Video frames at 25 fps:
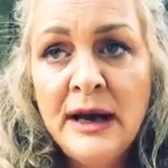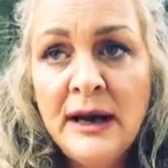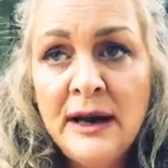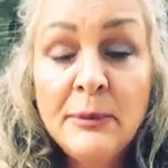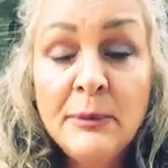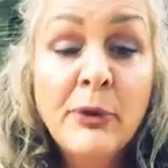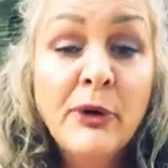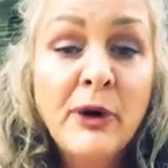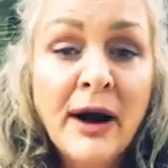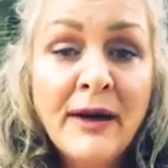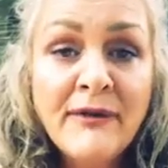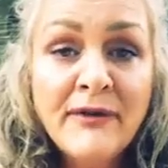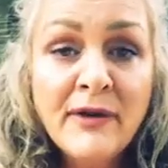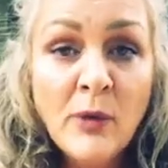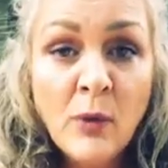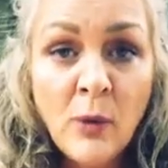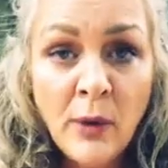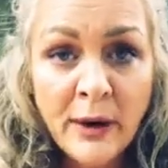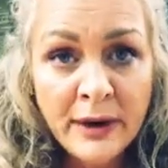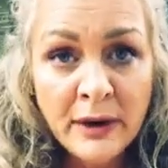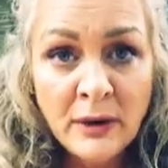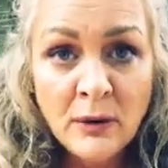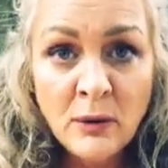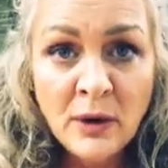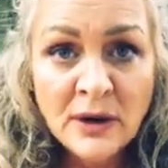private
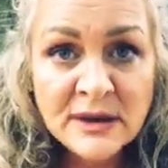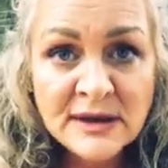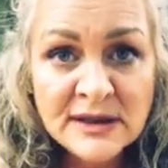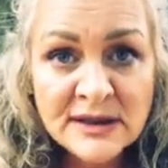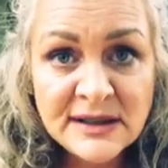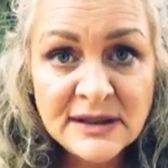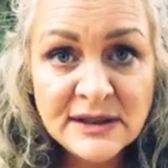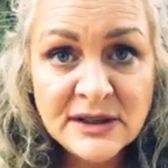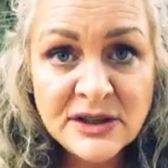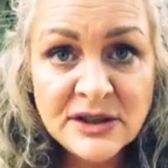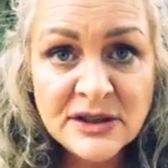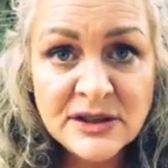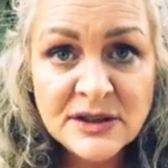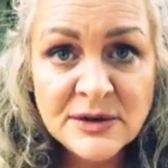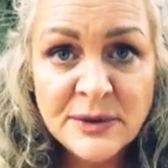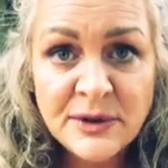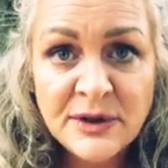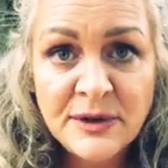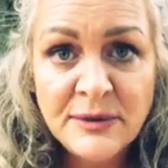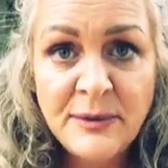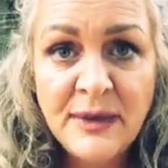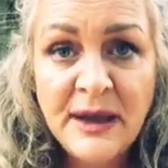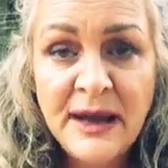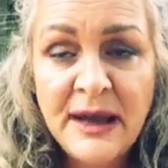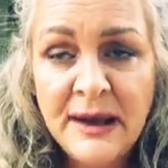one-on-one sessions
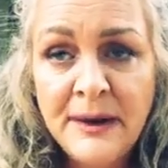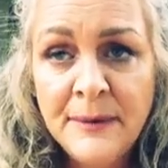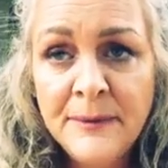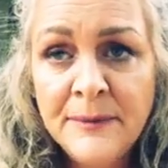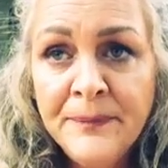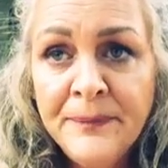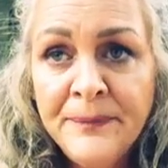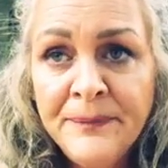with me.